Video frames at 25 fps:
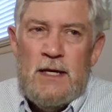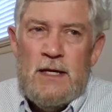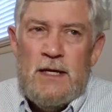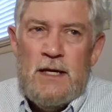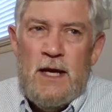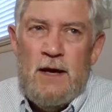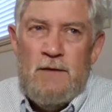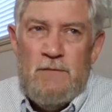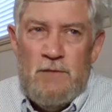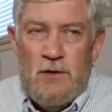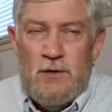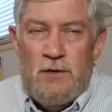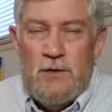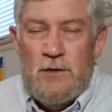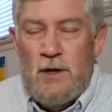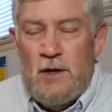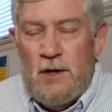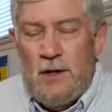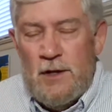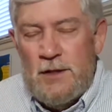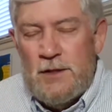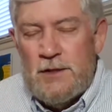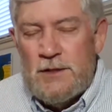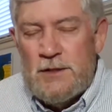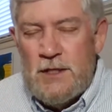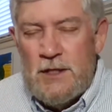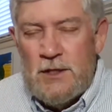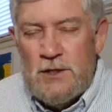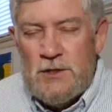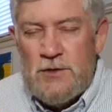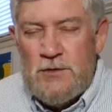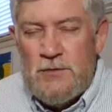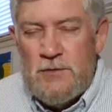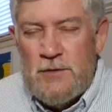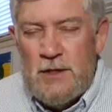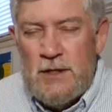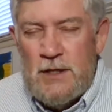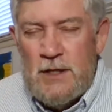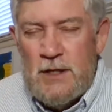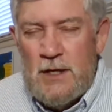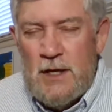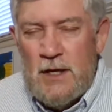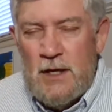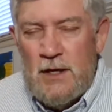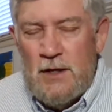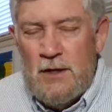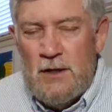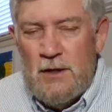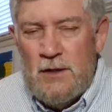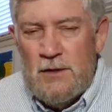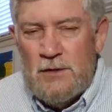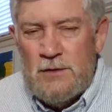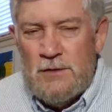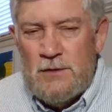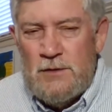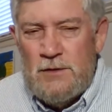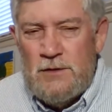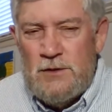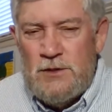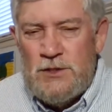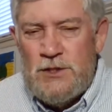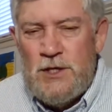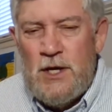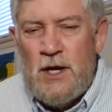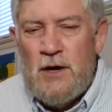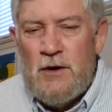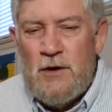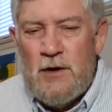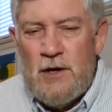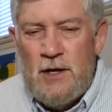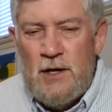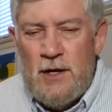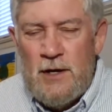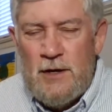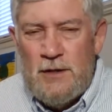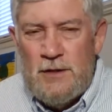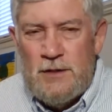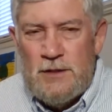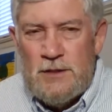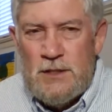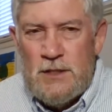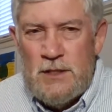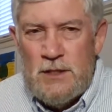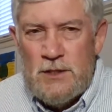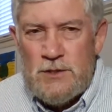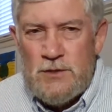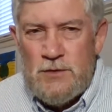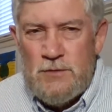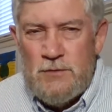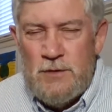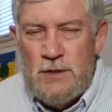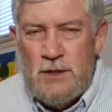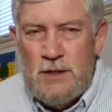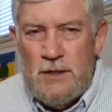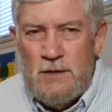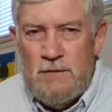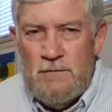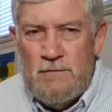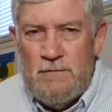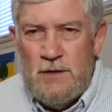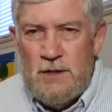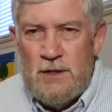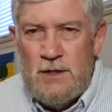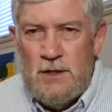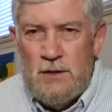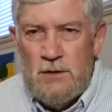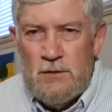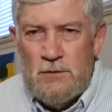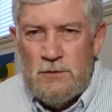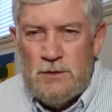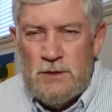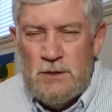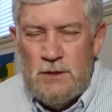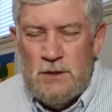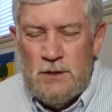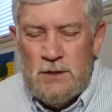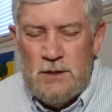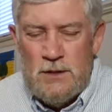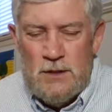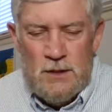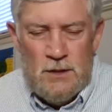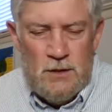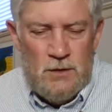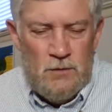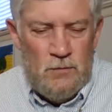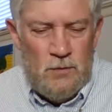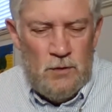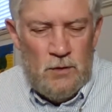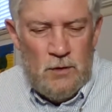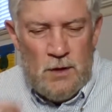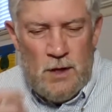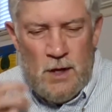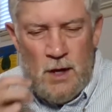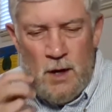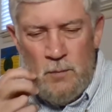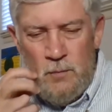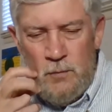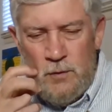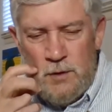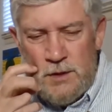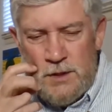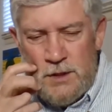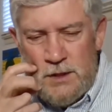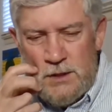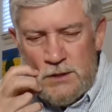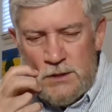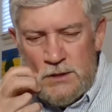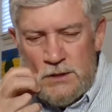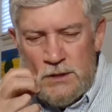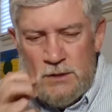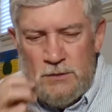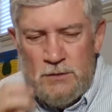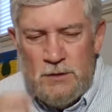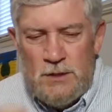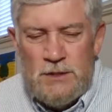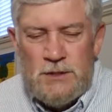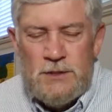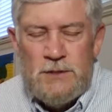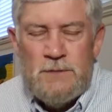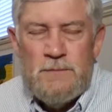I've learned all of this history, and I'll share a lot of this history in the videos that will come with this series.